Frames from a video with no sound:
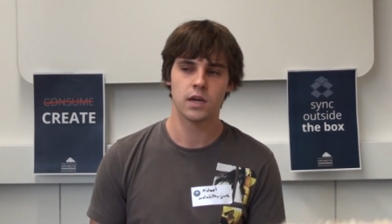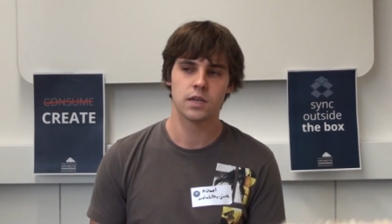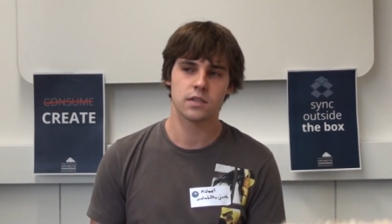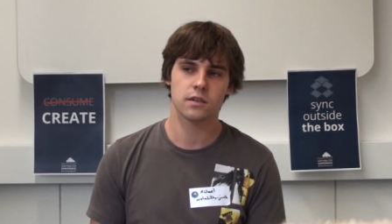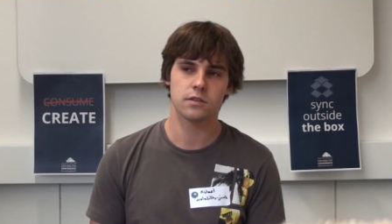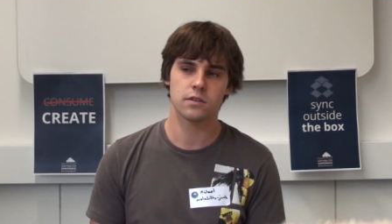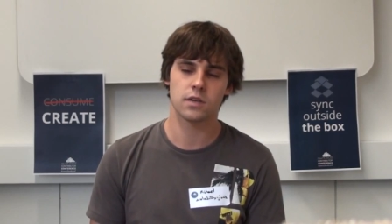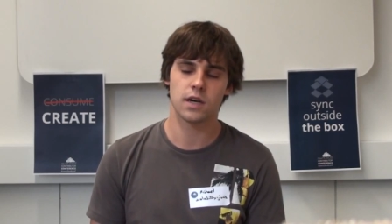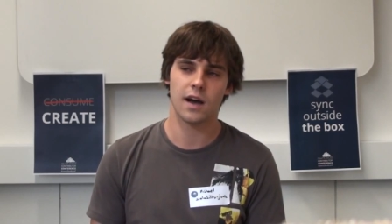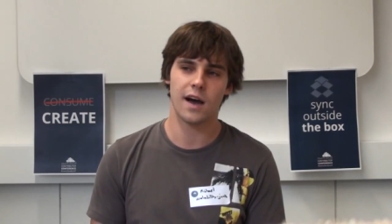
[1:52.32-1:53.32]

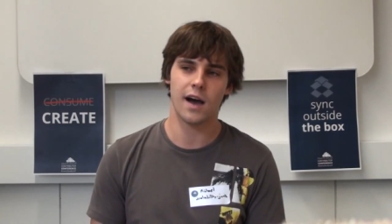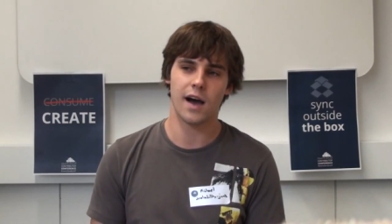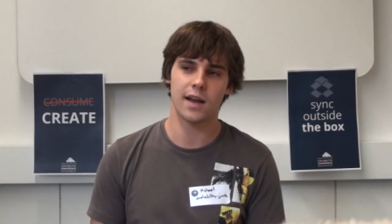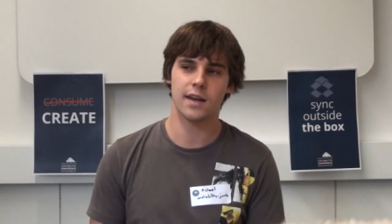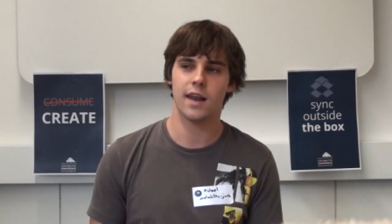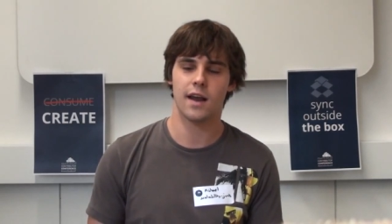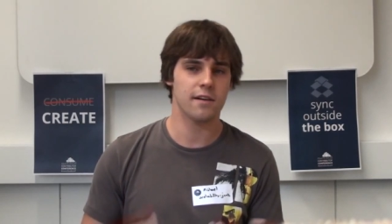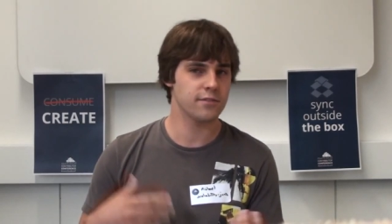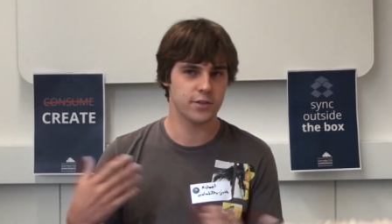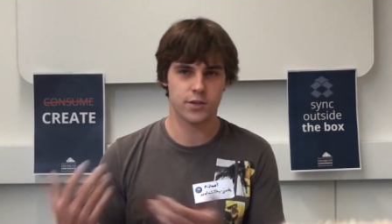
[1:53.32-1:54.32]
So I
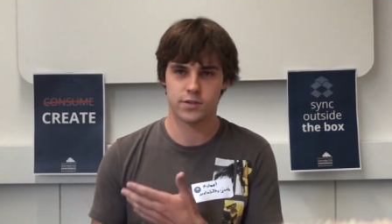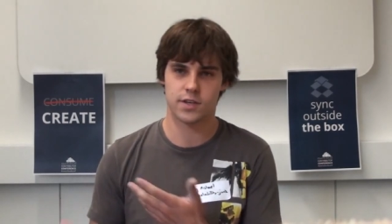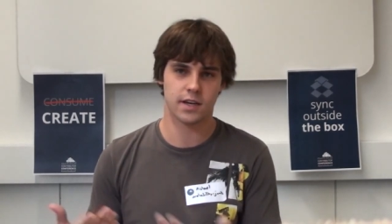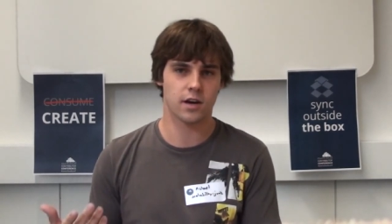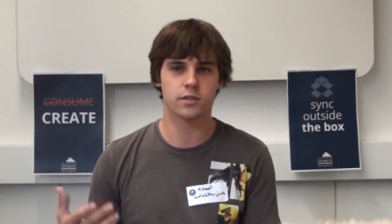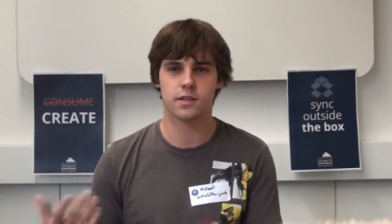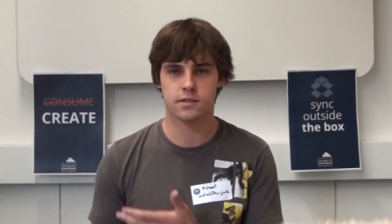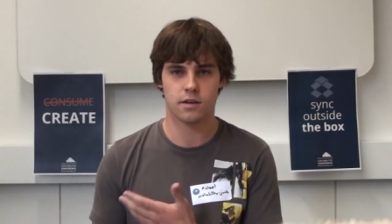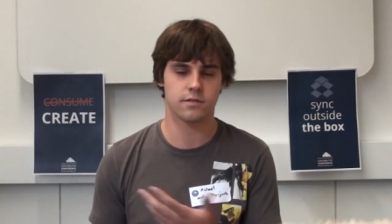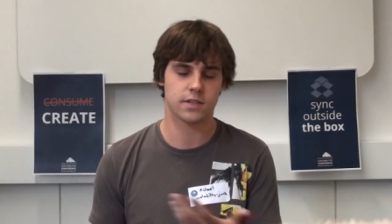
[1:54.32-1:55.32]
love using hosted
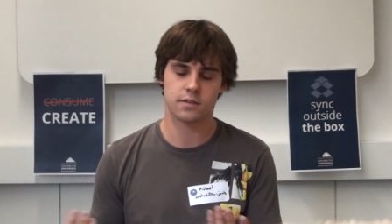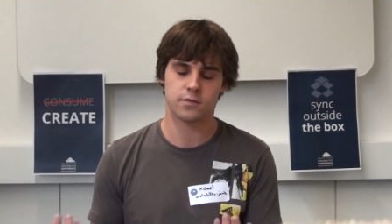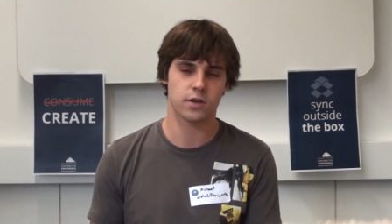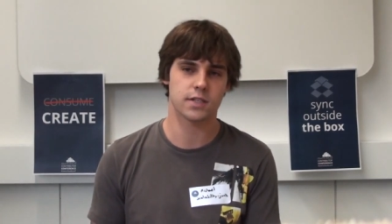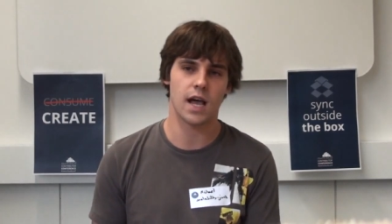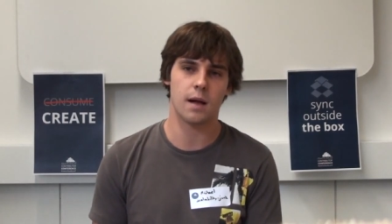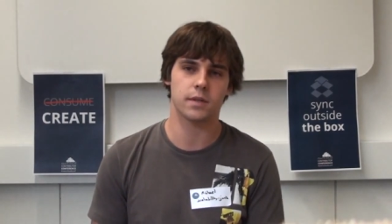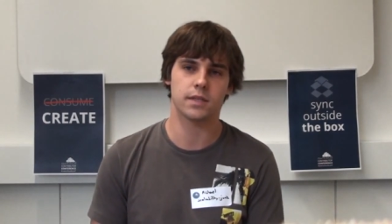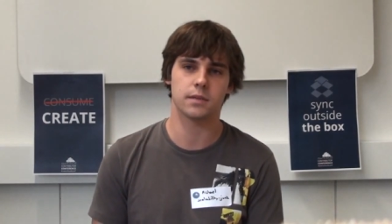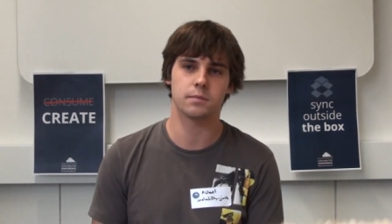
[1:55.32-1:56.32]
services, for
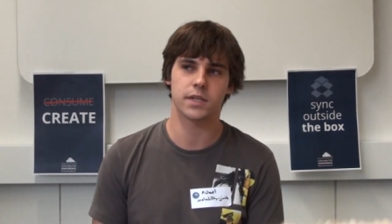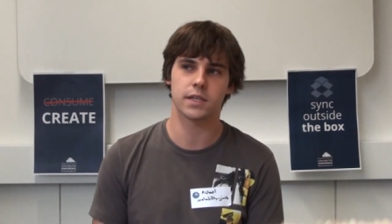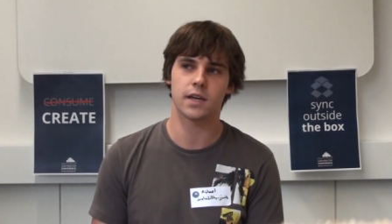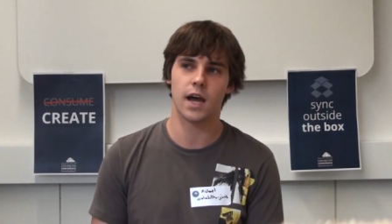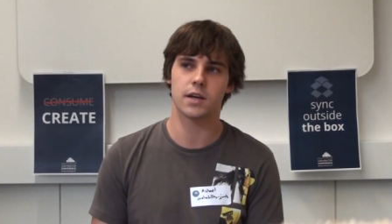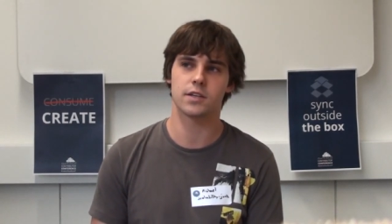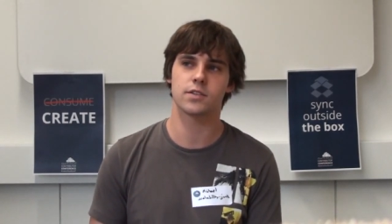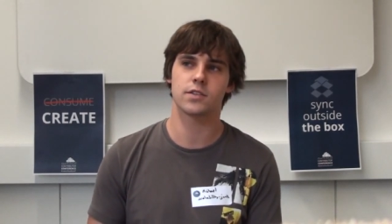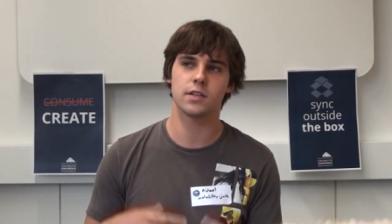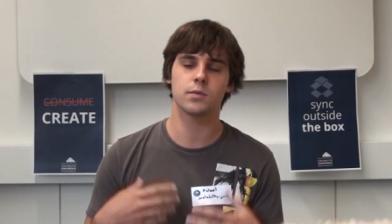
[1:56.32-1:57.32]
example, but I
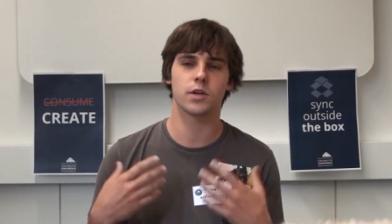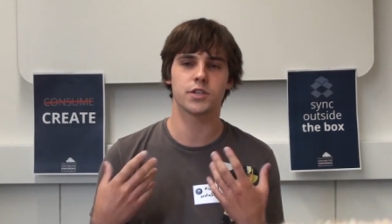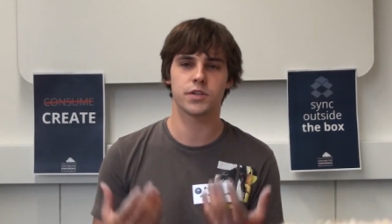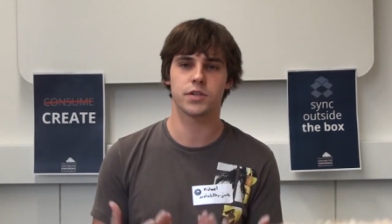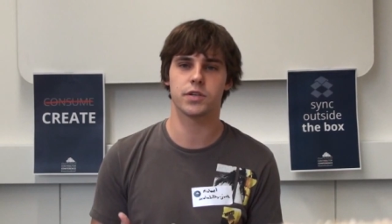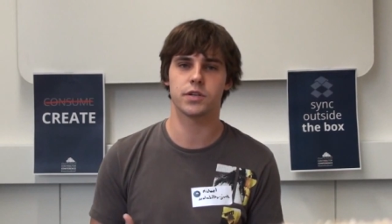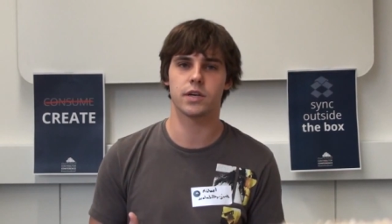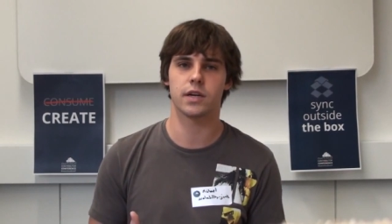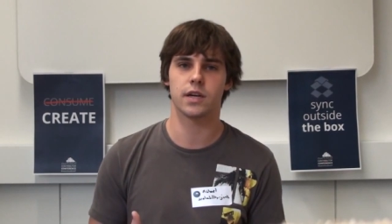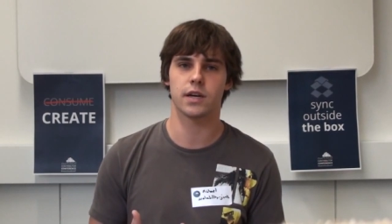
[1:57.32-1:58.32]
still want
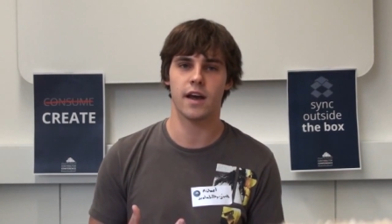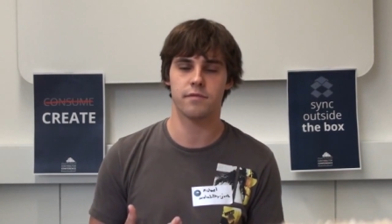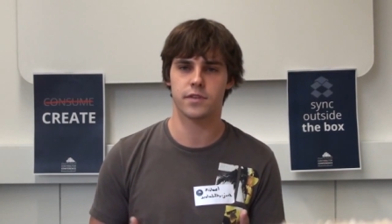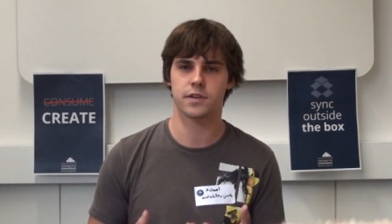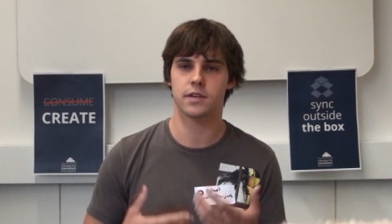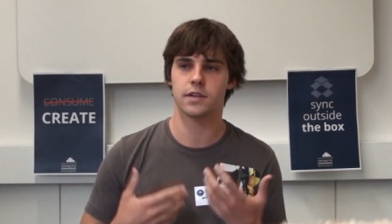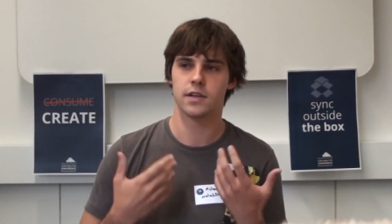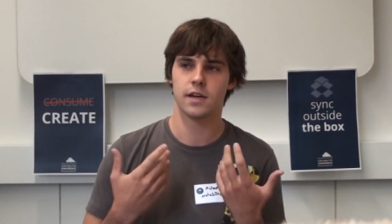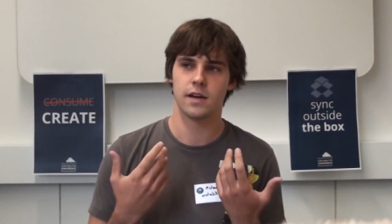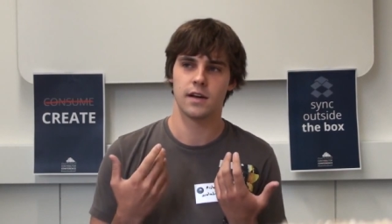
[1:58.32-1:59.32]
to have
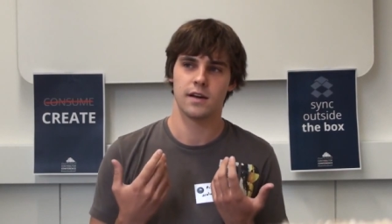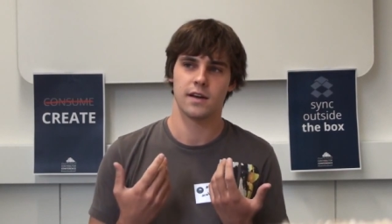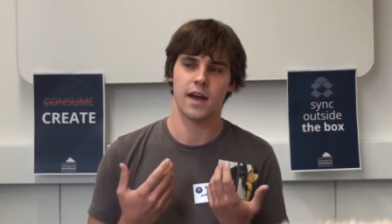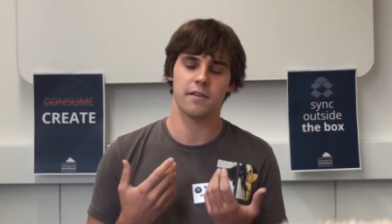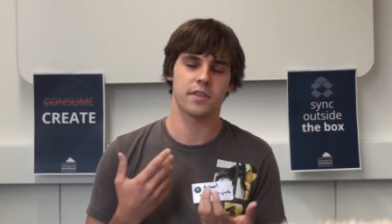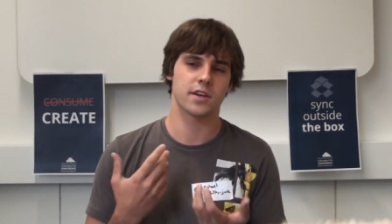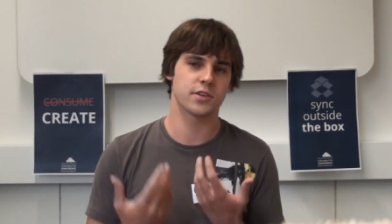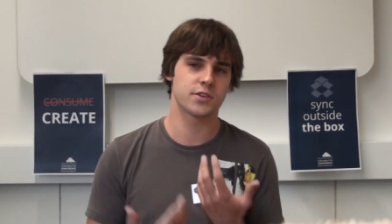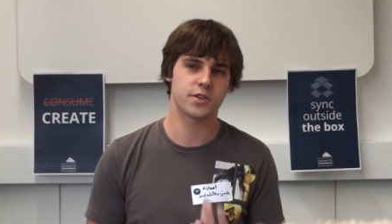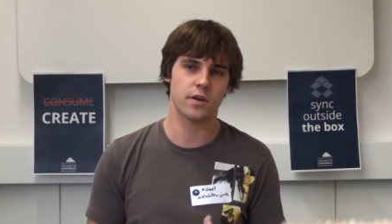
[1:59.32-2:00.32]
the
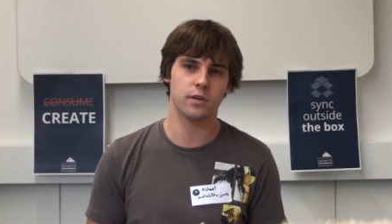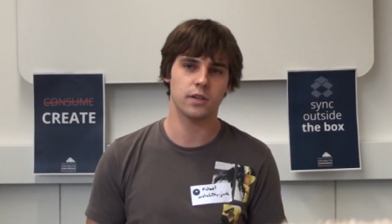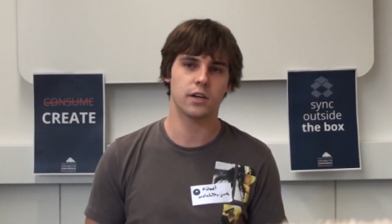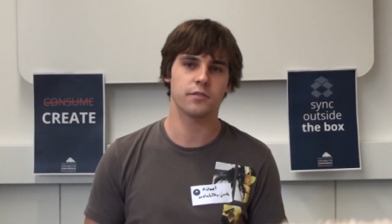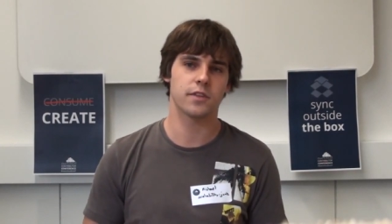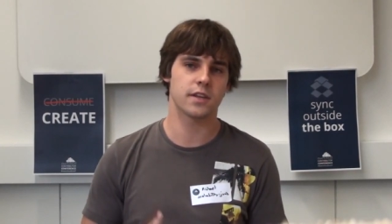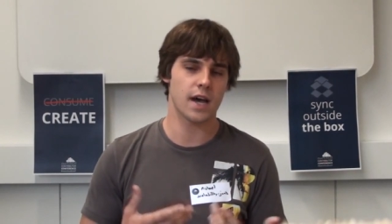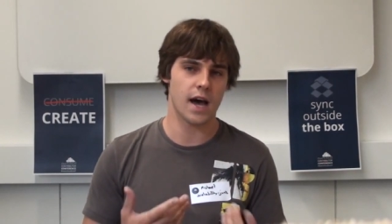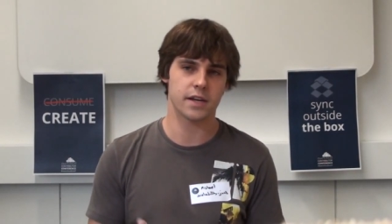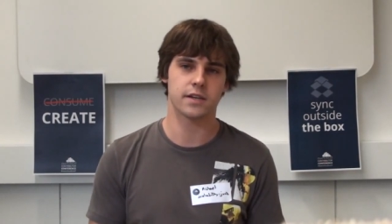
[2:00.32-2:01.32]
control of the
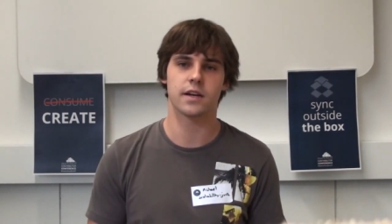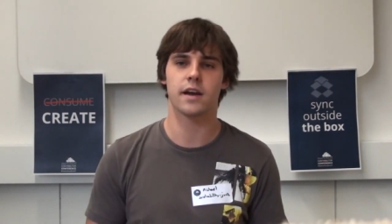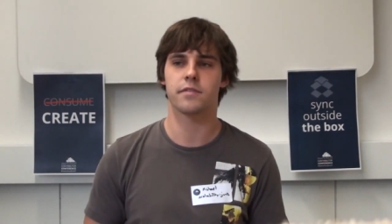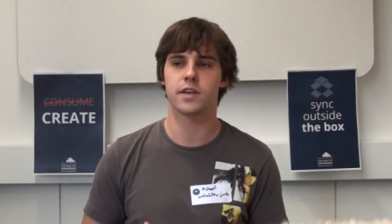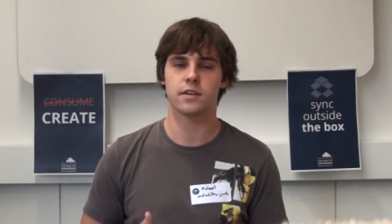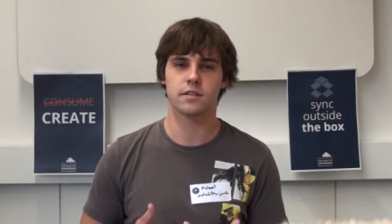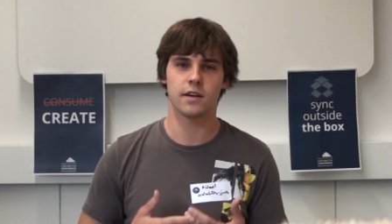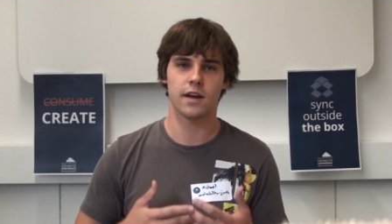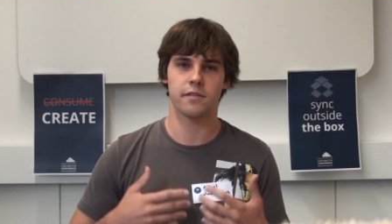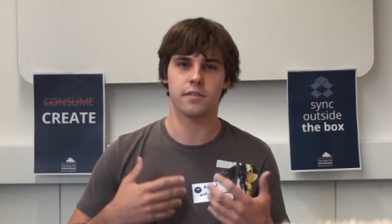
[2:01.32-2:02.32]
data,
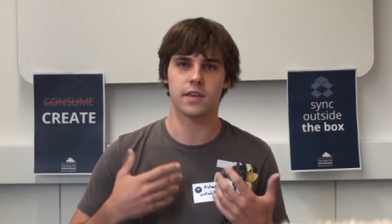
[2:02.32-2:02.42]
have